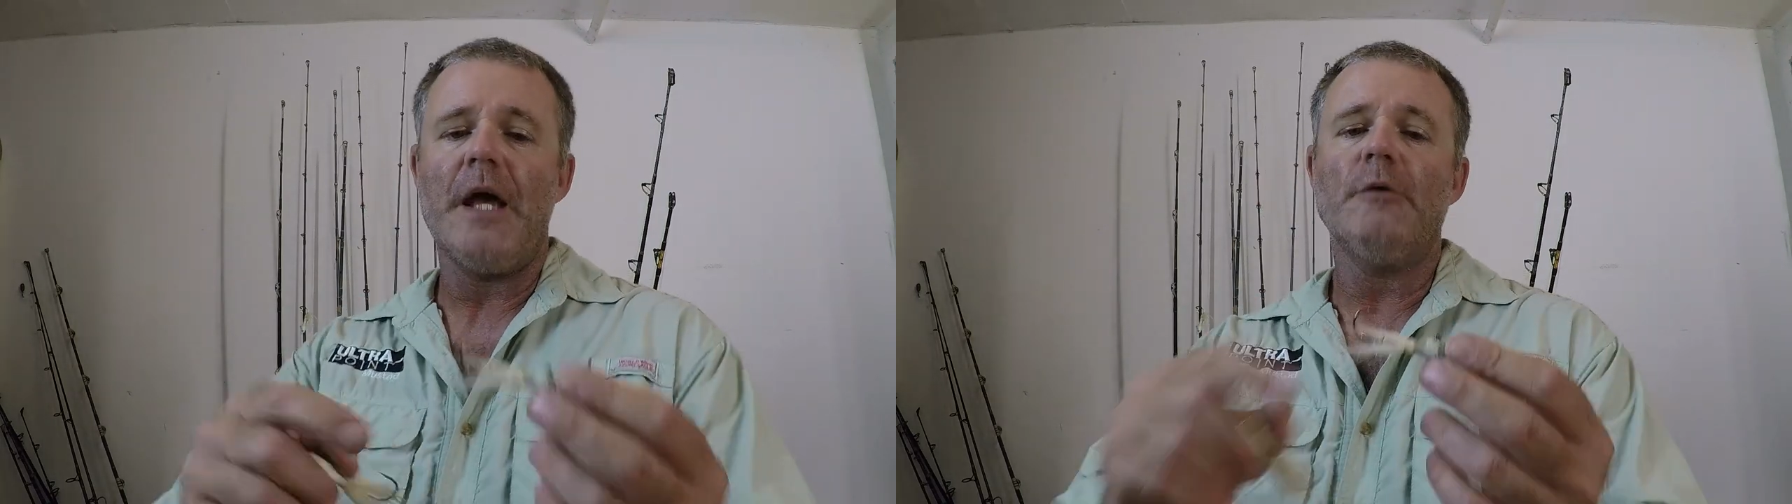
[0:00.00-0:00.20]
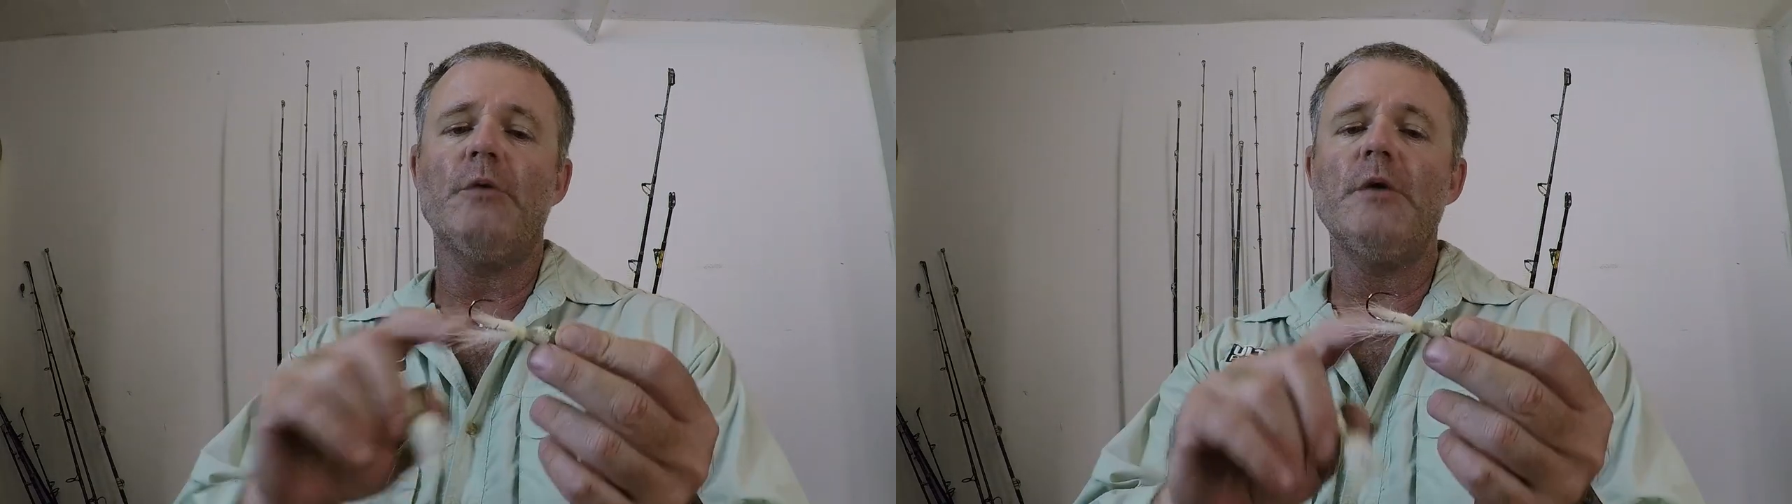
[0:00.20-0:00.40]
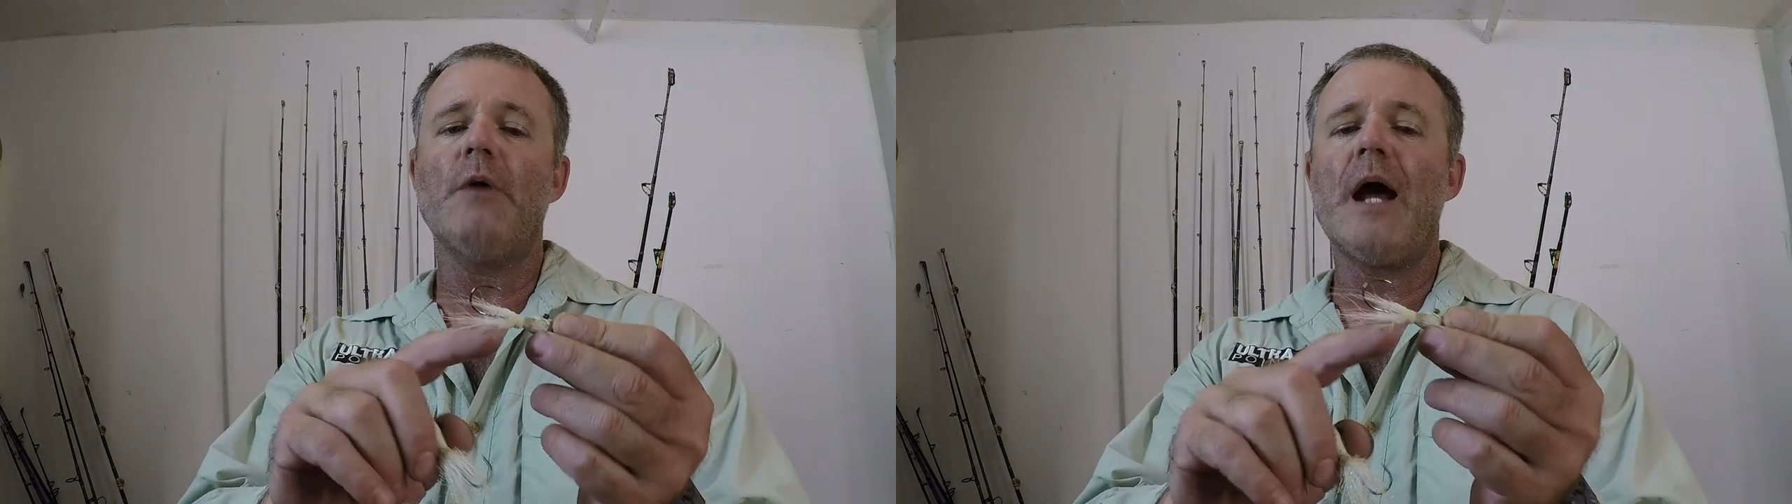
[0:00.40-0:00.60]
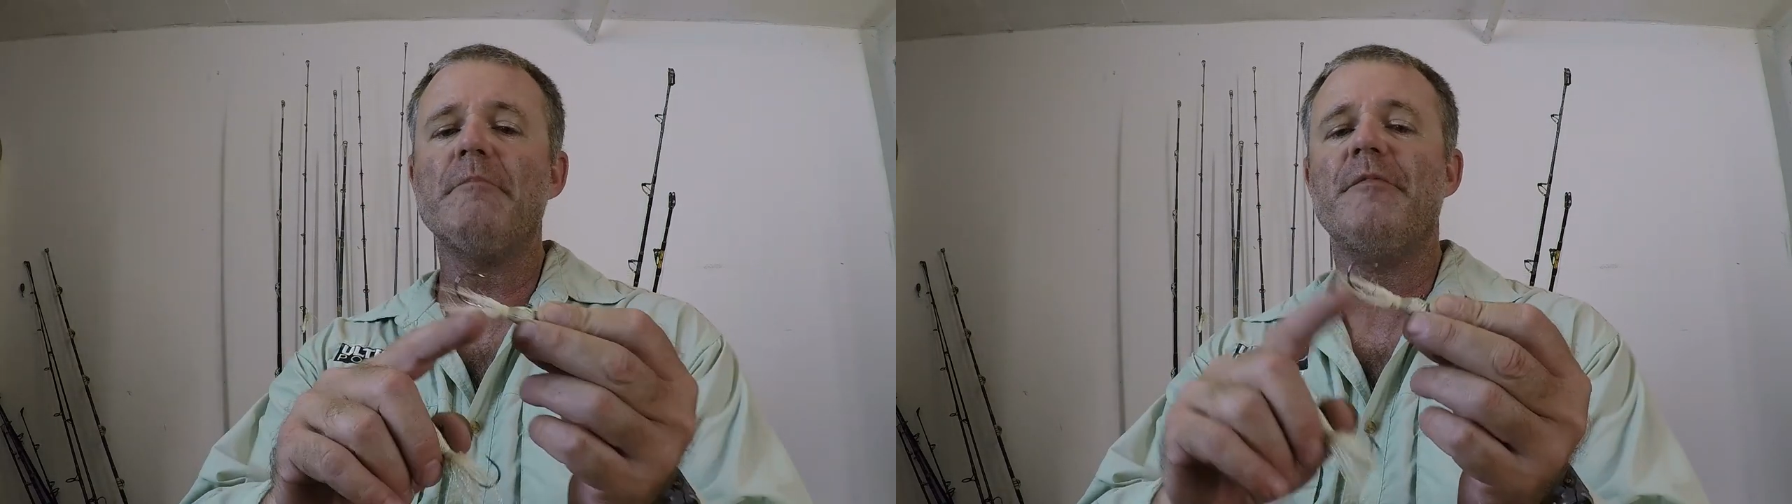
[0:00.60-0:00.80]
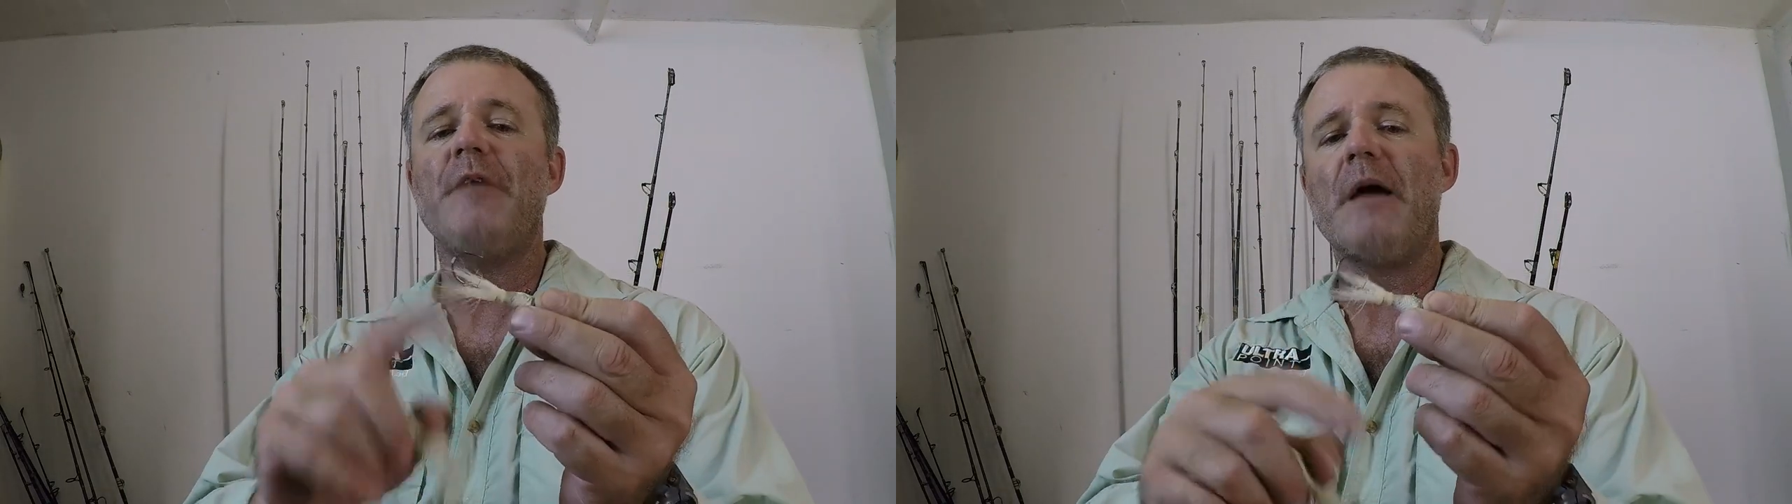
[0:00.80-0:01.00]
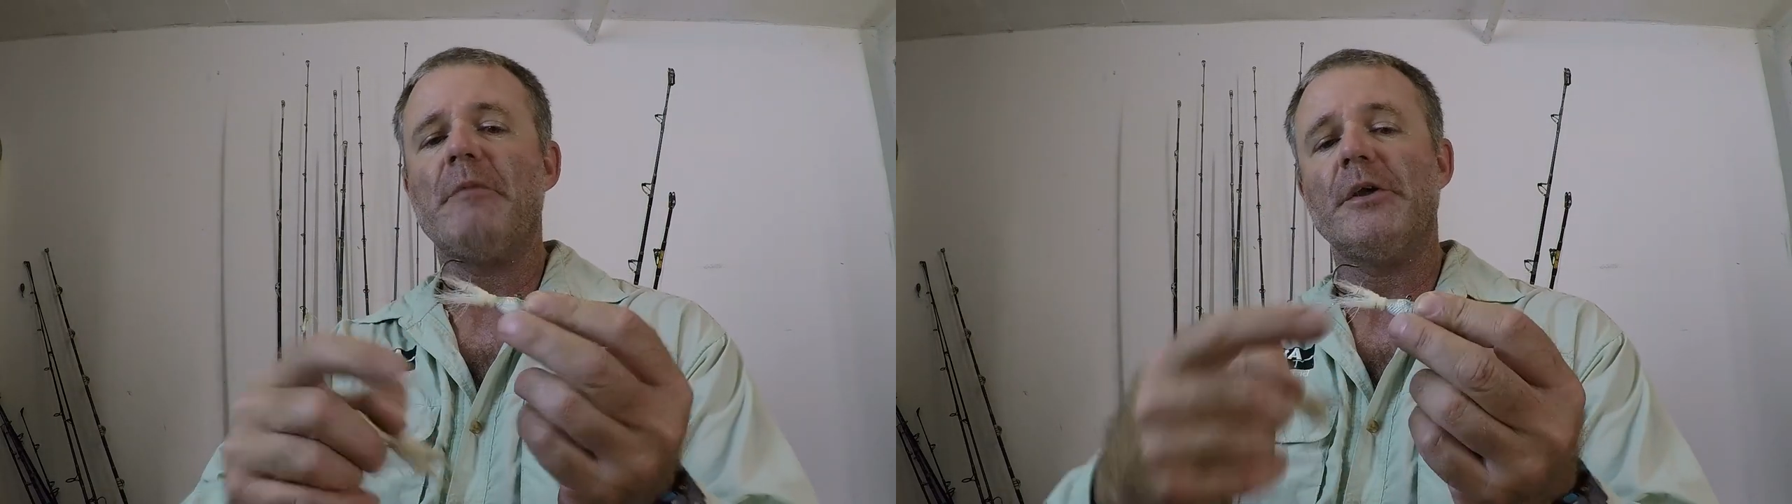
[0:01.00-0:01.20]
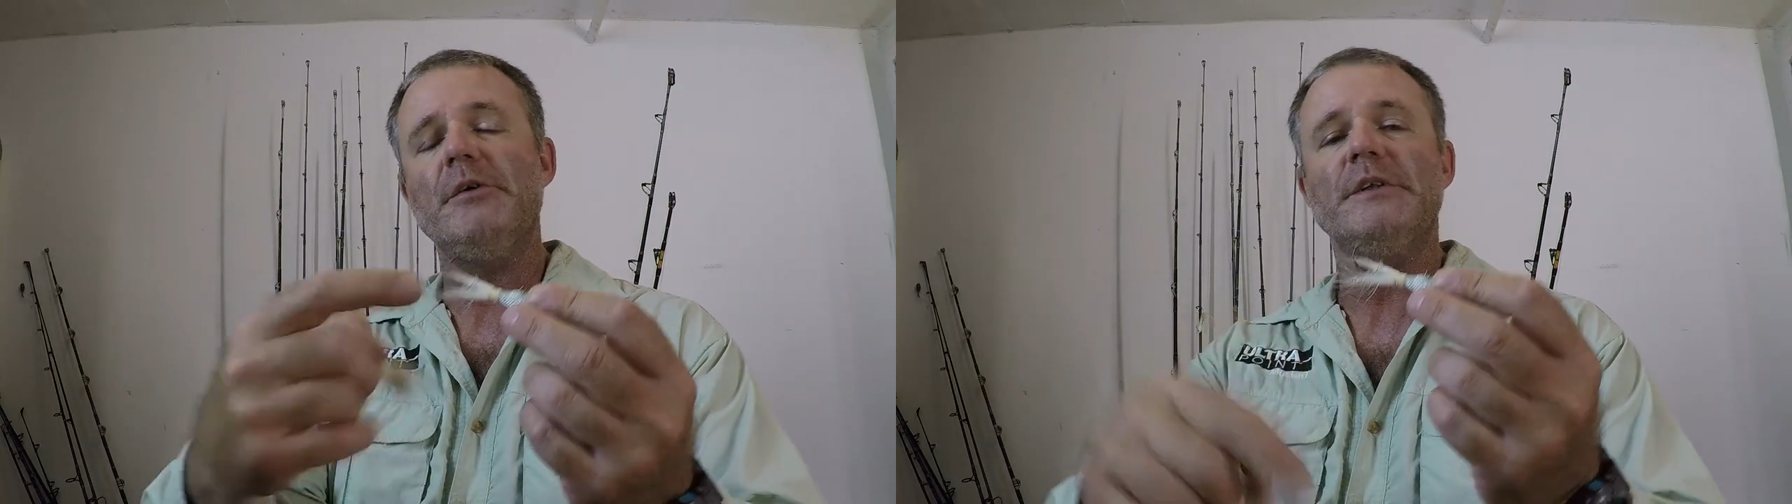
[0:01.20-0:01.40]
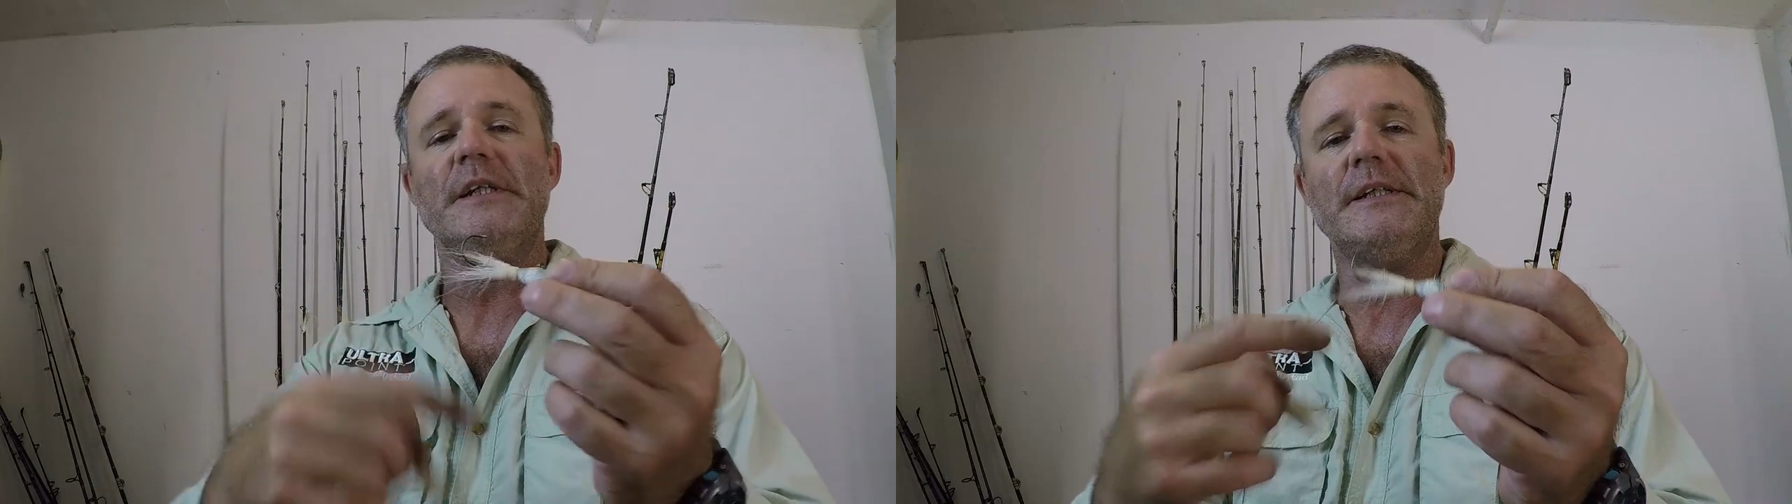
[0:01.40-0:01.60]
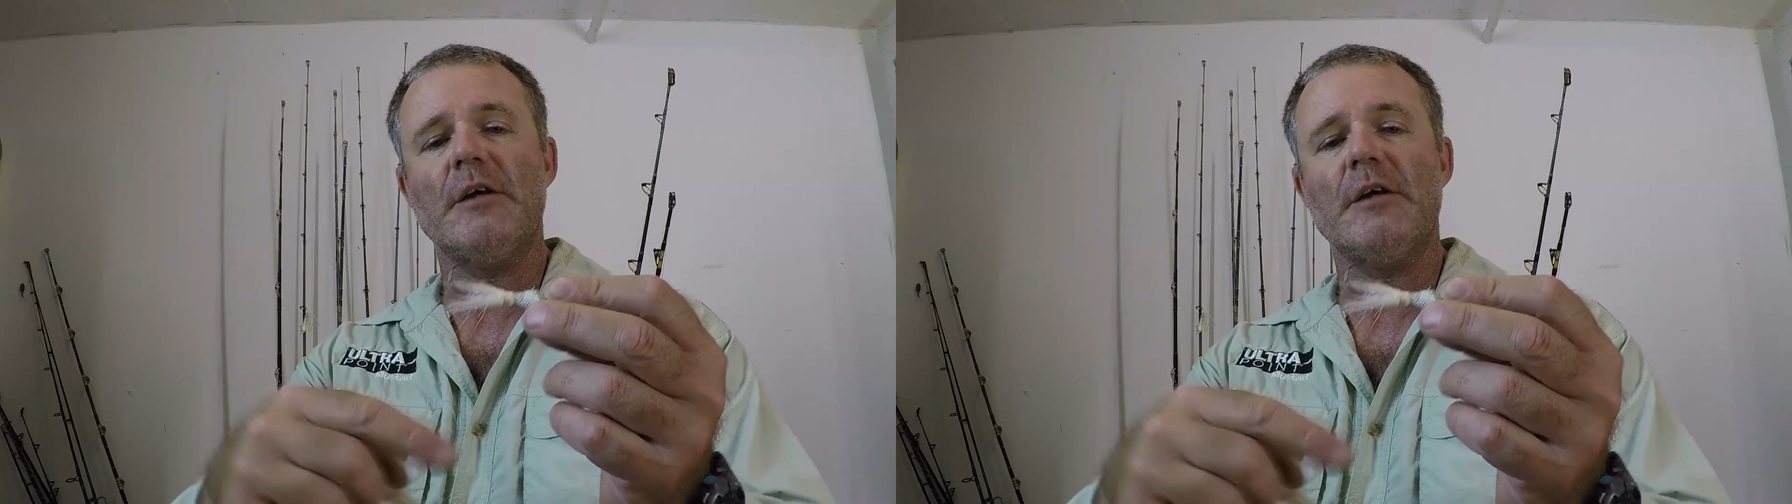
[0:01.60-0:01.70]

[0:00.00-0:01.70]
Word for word: and rewrap fabric using